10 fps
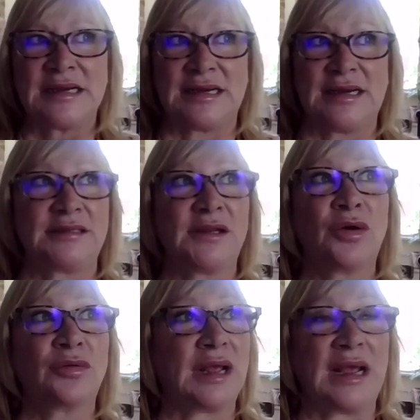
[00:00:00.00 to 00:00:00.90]
I
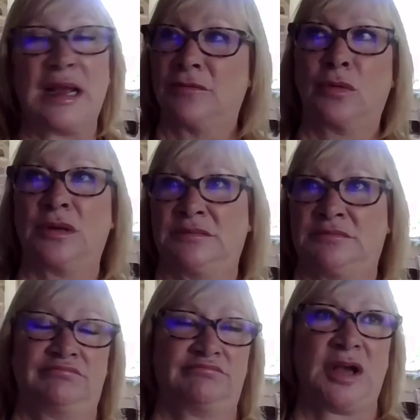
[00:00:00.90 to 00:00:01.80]
don't have one.
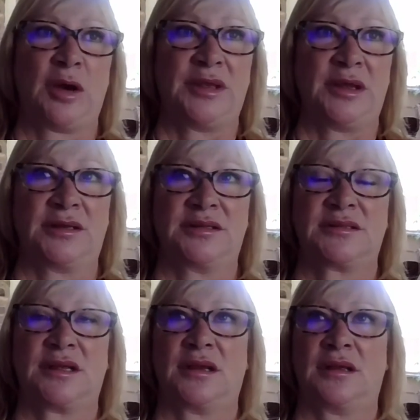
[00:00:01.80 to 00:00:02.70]
I'll be honest.
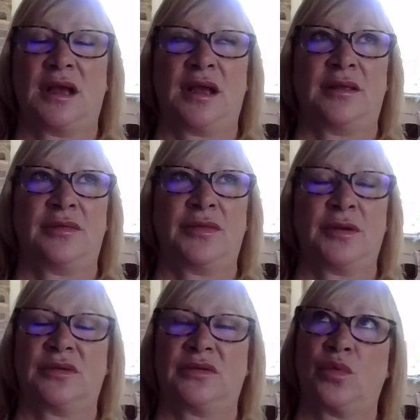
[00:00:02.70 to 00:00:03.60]

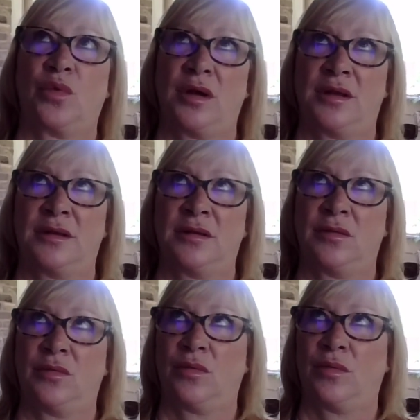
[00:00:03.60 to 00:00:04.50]
There is one
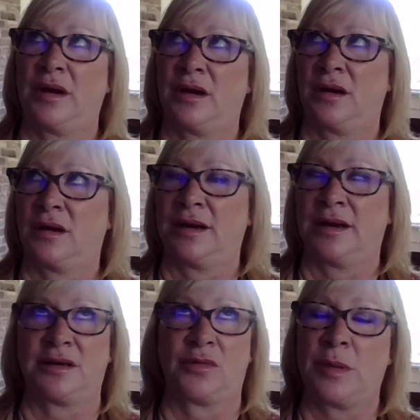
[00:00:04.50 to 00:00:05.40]
where, and
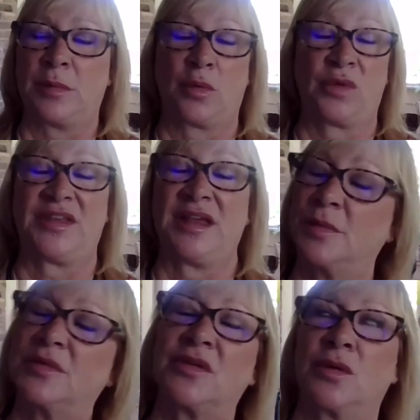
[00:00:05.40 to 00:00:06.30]
I don't remember what the episode